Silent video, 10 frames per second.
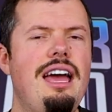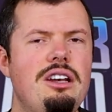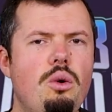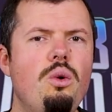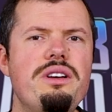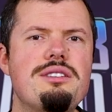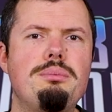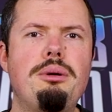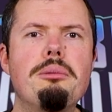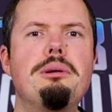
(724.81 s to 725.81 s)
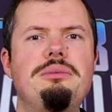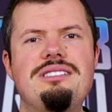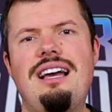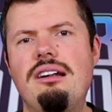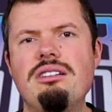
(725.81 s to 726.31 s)
And always the problem
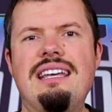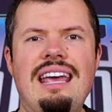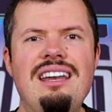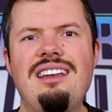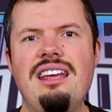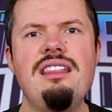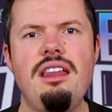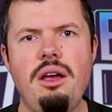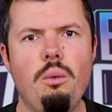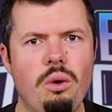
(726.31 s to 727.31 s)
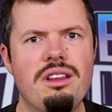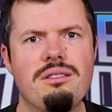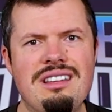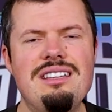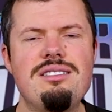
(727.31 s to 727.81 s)
is how to get it in there
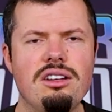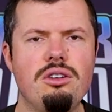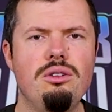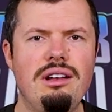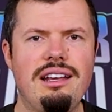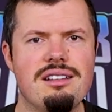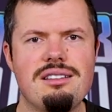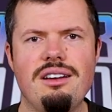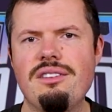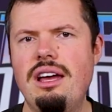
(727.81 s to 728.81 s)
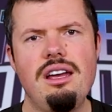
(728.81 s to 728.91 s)
with decent cooling and stuff.